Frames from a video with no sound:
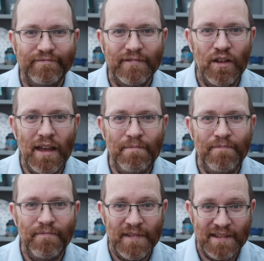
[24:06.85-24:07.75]
Till then,
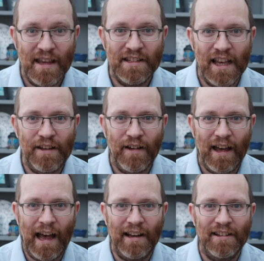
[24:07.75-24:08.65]
stay safe
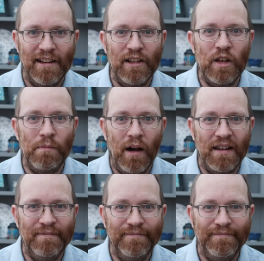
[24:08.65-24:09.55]
and goodbye.